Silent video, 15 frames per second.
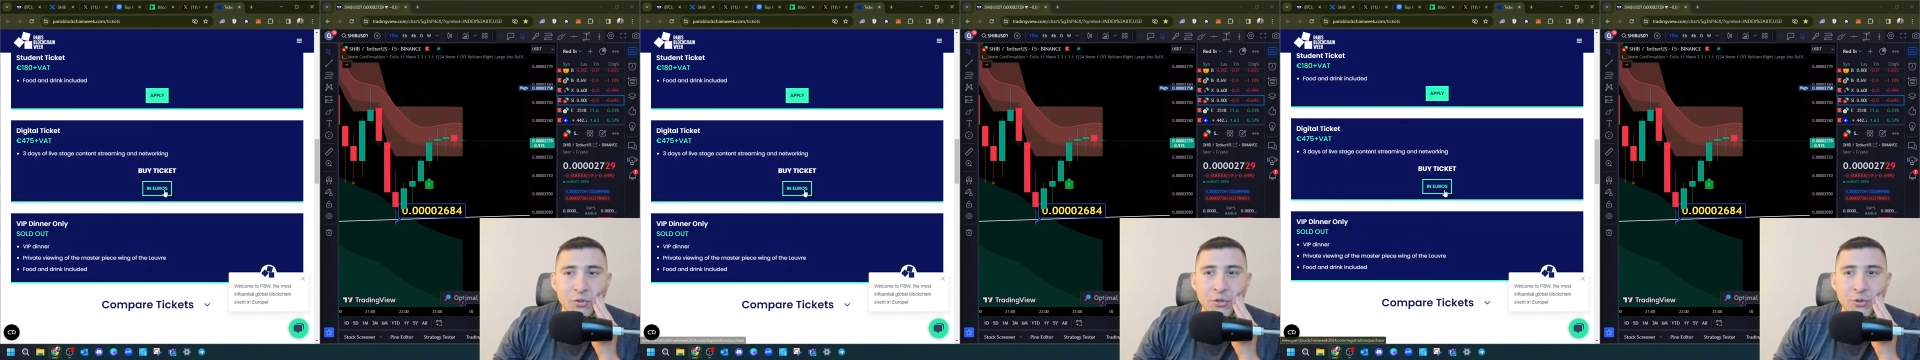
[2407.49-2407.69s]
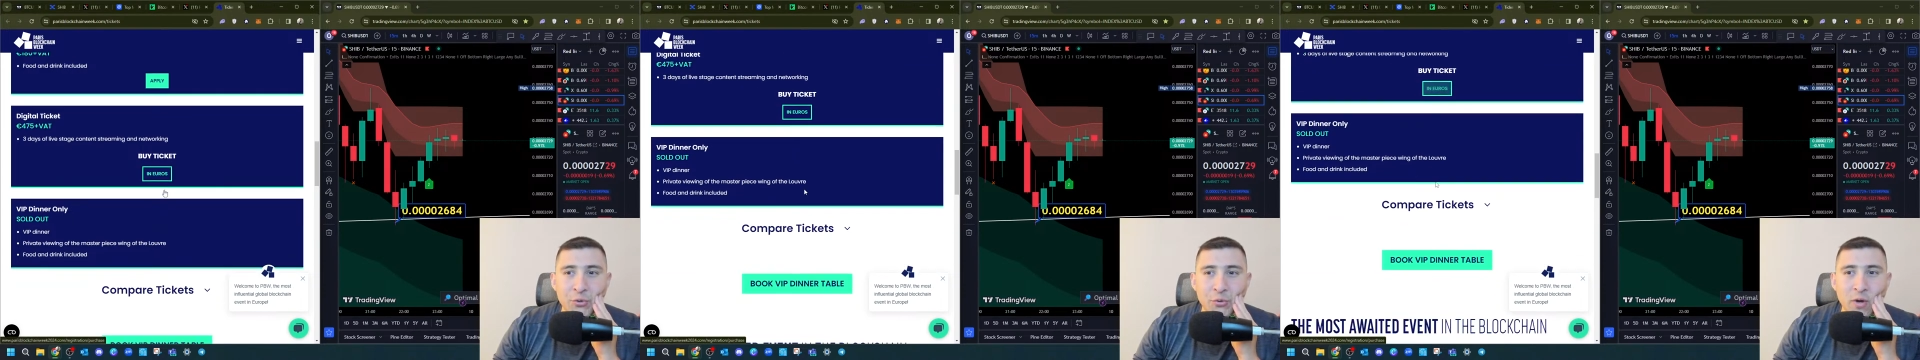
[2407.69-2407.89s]

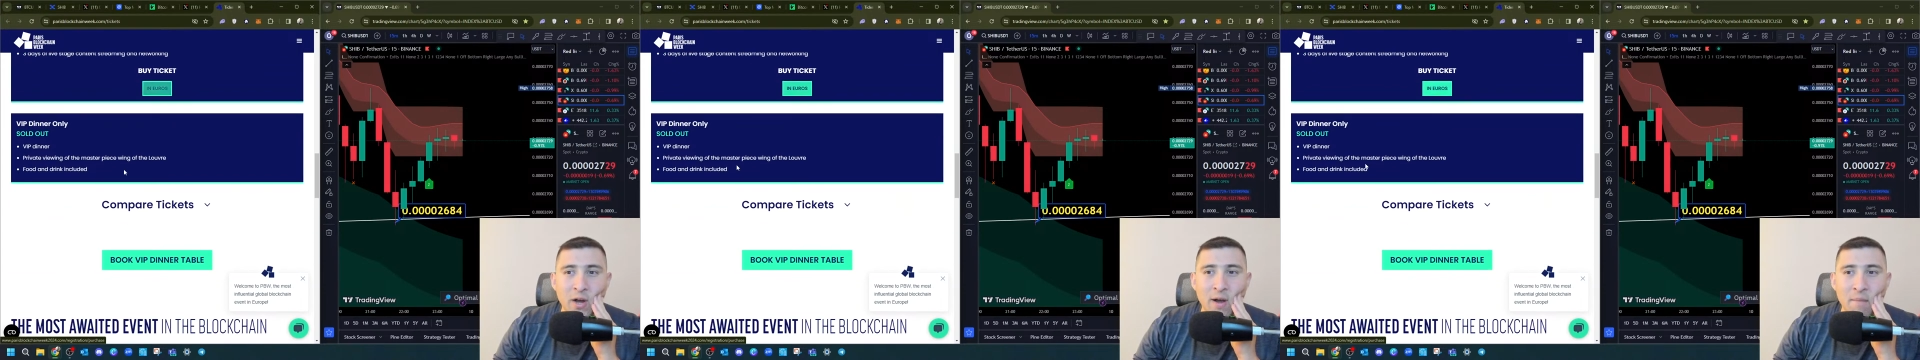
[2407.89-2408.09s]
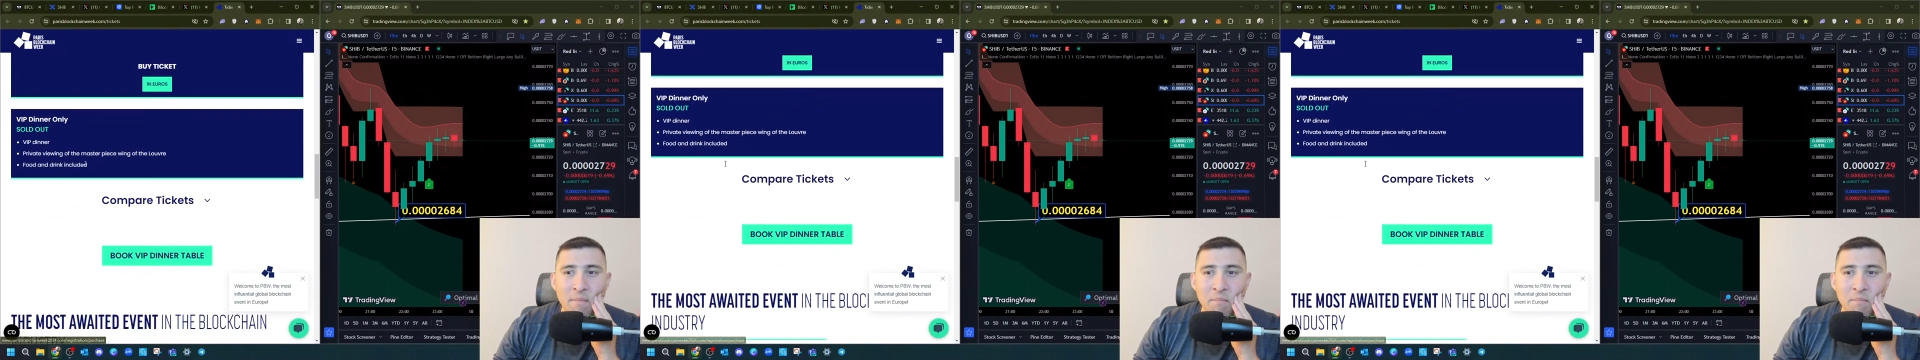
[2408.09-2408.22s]
to uh,